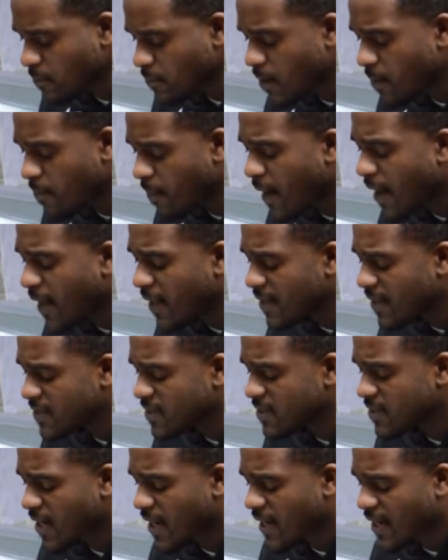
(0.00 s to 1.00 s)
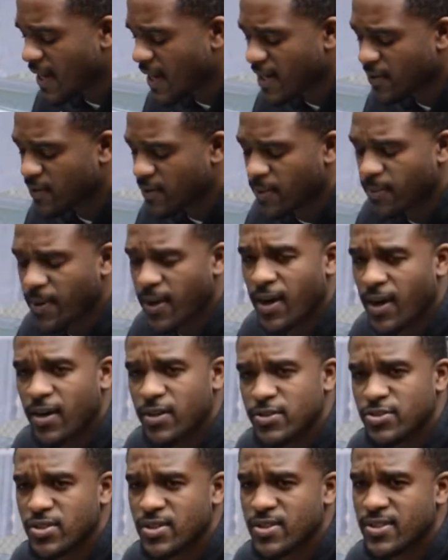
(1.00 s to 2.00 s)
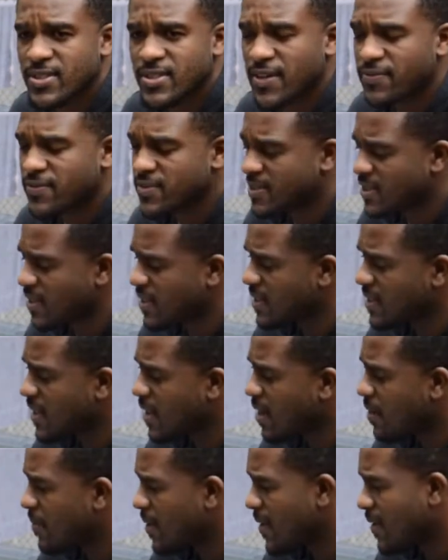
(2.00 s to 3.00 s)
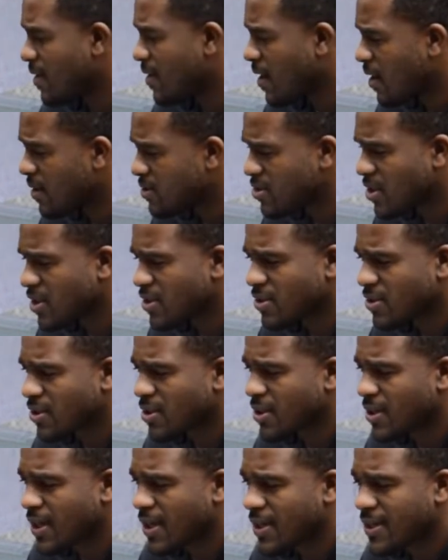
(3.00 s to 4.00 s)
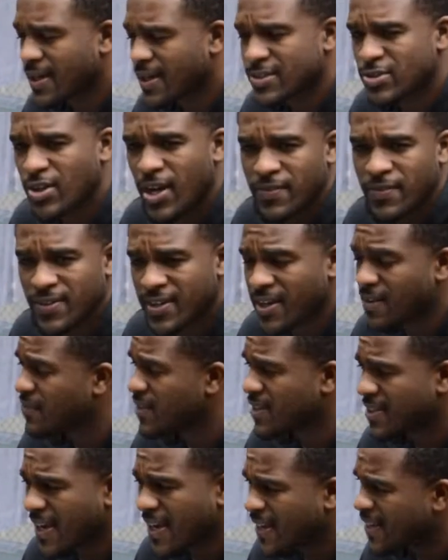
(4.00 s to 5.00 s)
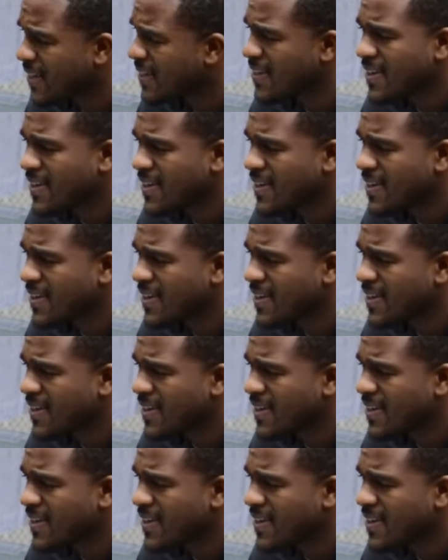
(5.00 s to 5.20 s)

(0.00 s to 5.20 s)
Mileage, I got it with about 117. Now I'm at 138. I drive it every day,